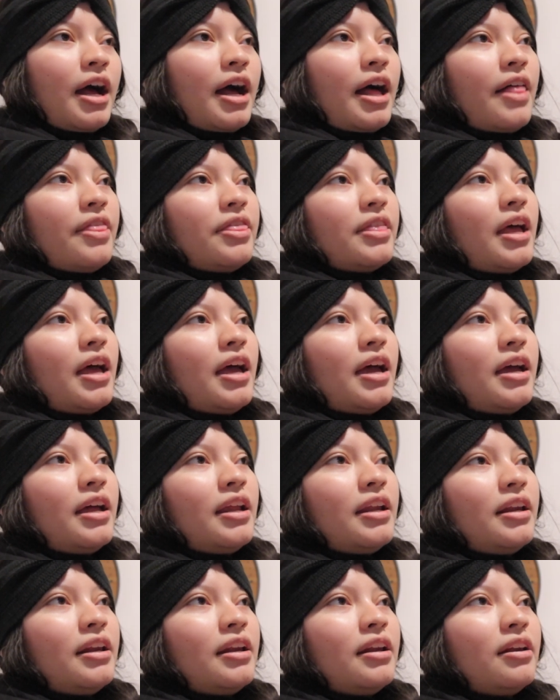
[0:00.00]
and
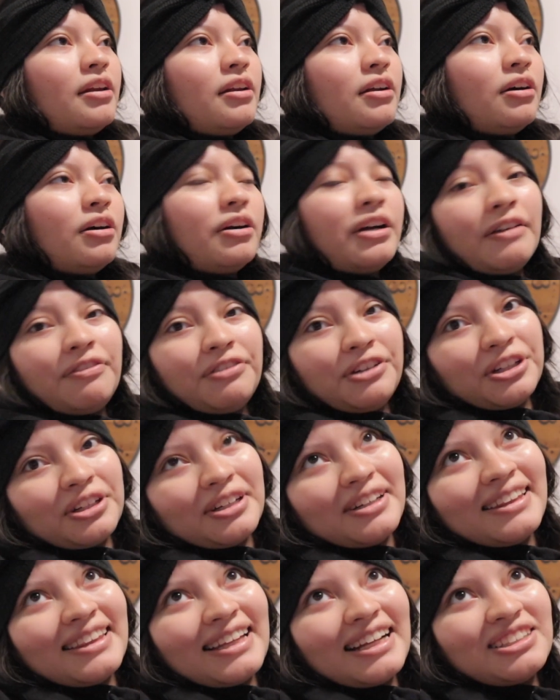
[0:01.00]
then
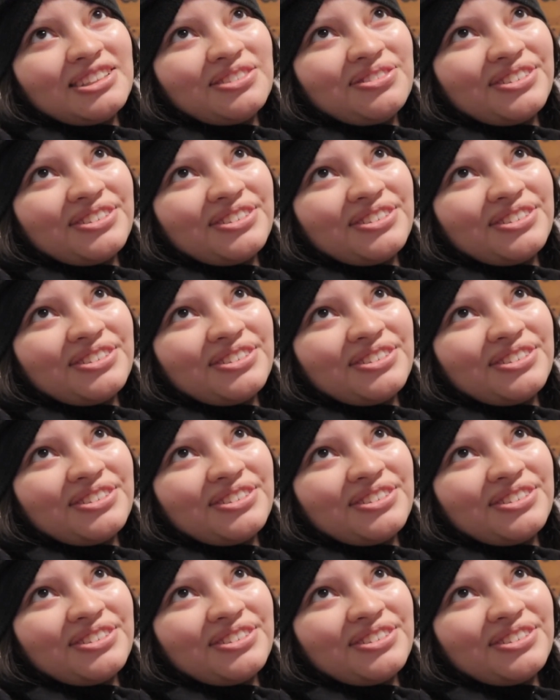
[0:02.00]
that's